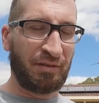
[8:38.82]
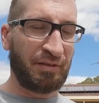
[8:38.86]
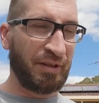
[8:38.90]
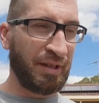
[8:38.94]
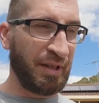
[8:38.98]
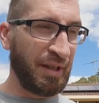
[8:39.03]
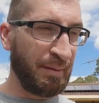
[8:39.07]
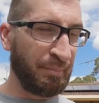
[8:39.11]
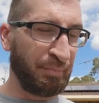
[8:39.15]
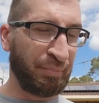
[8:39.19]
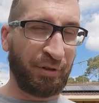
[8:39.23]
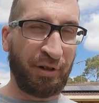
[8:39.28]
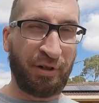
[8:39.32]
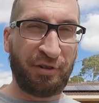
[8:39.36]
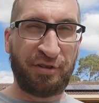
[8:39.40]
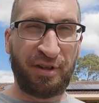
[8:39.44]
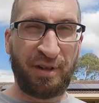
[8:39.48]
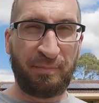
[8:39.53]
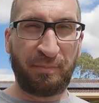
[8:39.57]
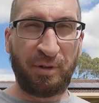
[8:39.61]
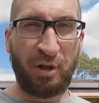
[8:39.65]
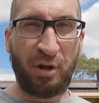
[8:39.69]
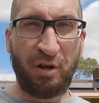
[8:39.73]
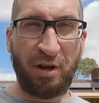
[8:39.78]
So the other pro
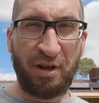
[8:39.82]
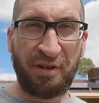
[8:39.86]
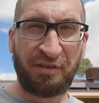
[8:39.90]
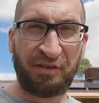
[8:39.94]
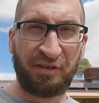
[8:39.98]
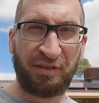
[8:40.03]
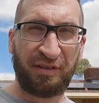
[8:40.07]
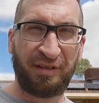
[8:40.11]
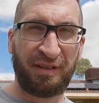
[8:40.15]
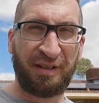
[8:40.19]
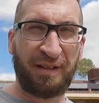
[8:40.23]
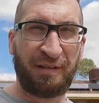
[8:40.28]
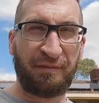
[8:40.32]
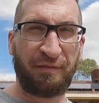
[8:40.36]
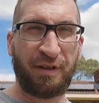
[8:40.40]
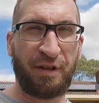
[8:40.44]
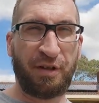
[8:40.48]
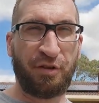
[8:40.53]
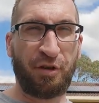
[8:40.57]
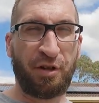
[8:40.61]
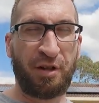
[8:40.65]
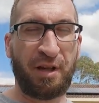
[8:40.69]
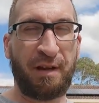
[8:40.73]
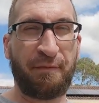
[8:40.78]
tip guys, if
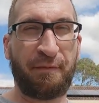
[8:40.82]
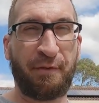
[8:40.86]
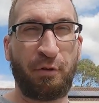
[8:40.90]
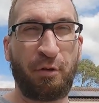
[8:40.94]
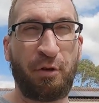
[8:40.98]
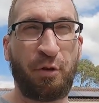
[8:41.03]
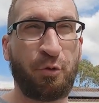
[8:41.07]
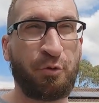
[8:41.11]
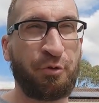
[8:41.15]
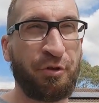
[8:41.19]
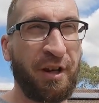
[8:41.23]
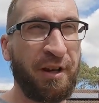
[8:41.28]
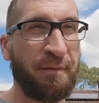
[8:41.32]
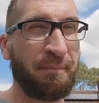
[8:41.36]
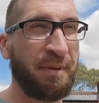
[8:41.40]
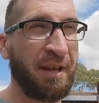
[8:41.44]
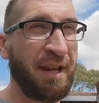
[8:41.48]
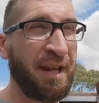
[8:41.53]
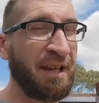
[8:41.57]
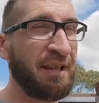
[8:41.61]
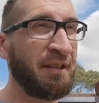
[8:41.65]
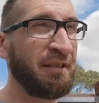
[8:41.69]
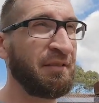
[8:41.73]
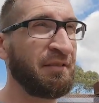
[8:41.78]
you don't have an oil drain
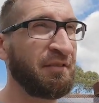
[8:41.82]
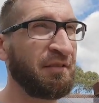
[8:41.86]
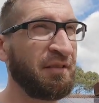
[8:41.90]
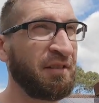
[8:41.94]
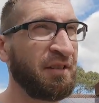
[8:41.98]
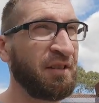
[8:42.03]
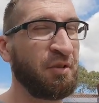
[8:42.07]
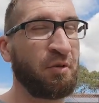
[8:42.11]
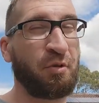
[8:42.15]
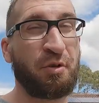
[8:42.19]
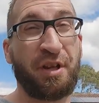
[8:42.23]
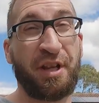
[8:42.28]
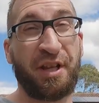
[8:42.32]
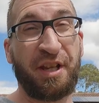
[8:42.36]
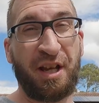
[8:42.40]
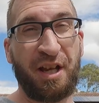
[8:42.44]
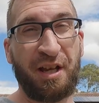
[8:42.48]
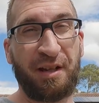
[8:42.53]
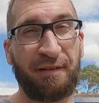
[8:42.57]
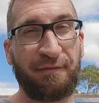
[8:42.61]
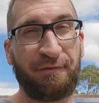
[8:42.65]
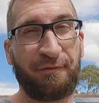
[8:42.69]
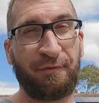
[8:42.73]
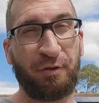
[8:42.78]
pan, or you
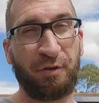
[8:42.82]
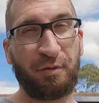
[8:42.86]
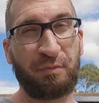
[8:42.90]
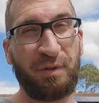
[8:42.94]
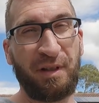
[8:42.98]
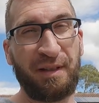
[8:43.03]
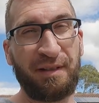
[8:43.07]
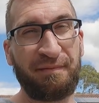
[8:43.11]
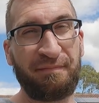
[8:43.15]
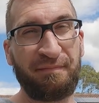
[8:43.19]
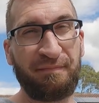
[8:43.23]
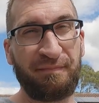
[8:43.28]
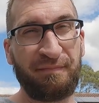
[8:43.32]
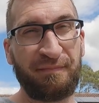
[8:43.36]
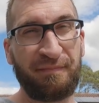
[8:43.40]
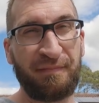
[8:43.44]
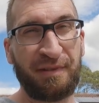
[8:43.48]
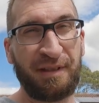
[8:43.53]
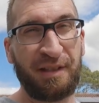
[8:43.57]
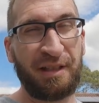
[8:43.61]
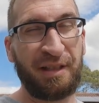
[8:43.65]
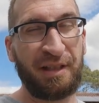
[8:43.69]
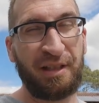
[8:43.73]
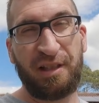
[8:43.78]
can't afford one,
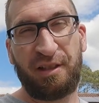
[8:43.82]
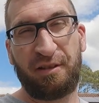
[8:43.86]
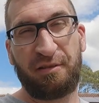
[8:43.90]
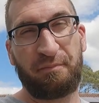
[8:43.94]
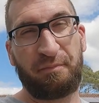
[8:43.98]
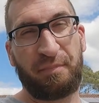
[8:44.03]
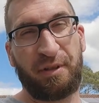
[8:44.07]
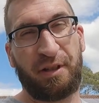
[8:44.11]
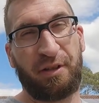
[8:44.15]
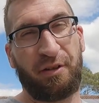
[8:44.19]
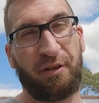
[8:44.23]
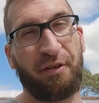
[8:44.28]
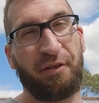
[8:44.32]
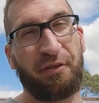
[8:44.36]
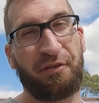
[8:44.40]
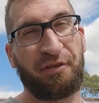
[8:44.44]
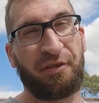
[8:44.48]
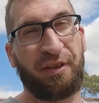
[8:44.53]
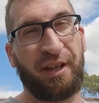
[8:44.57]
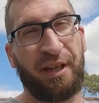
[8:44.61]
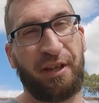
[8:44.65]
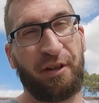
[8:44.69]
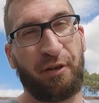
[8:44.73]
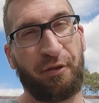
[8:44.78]

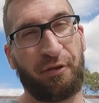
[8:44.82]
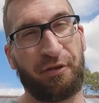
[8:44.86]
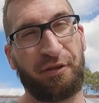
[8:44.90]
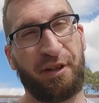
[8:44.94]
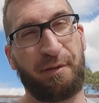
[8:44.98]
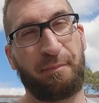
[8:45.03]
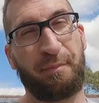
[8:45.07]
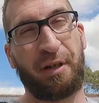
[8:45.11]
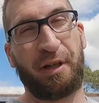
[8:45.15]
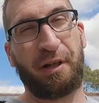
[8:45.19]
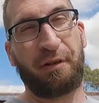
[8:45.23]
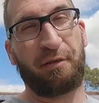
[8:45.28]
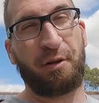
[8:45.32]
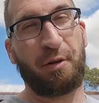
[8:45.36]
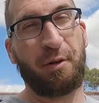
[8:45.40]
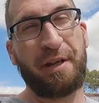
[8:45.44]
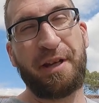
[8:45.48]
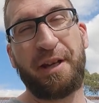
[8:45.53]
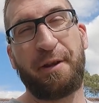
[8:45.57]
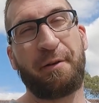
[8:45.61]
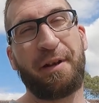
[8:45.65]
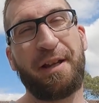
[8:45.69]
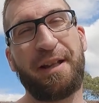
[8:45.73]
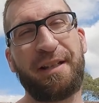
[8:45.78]
because they cost bugger all
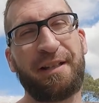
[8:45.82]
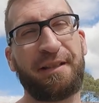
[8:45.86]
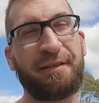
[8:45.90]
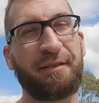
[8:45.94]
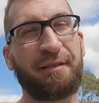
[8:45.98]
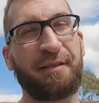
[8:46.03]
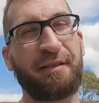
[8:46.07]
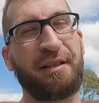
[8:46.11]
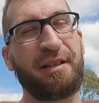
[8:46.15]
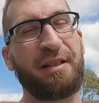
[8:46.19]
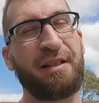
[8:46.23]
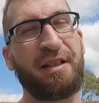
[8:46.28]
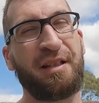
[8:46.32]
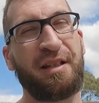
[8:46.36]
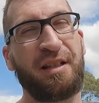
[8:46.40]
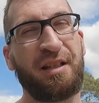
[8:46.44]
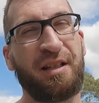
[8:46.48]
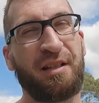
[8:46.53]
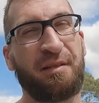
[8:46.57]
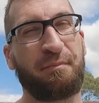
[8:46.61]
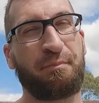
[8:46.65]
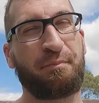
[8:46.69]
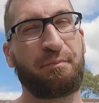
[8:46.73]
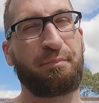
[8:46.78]
anyway,
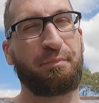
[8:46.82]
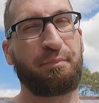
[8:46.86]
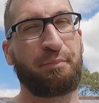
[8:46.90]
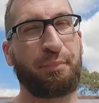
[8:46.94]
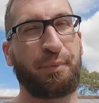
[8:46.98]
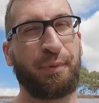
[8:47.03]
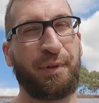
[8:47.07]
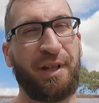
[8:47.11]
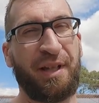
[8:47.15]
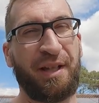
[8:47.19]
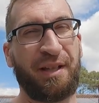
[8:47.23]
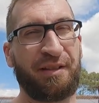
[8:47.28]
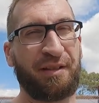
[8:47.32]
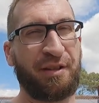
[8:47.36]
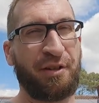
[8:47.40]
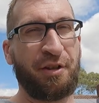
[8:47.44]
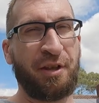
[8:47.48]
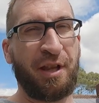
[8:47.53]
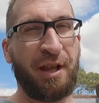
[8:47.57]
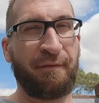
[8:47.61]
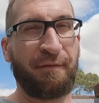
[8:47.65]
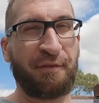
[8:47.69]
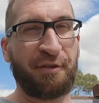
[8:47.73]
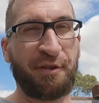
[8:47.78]
but
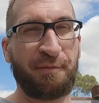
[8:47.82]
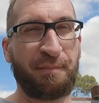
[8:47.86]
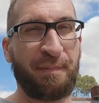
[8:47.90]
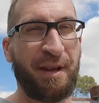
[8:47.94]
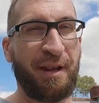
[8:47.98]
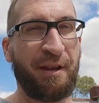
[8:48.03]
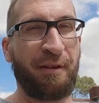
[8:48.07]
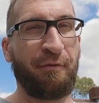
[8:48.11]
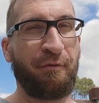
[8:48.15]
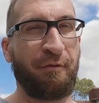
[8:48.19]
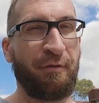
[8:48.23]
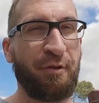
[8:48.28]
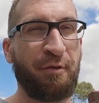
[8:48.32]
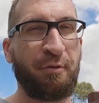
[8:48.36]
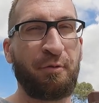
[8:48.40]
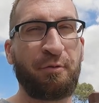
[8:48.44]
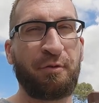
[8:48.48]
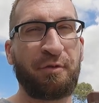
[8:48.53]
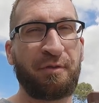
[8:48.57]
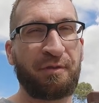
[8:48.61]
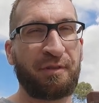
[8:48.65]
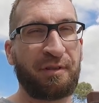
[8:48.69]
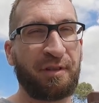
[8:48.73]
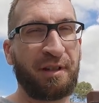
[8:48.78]
you have a spare oil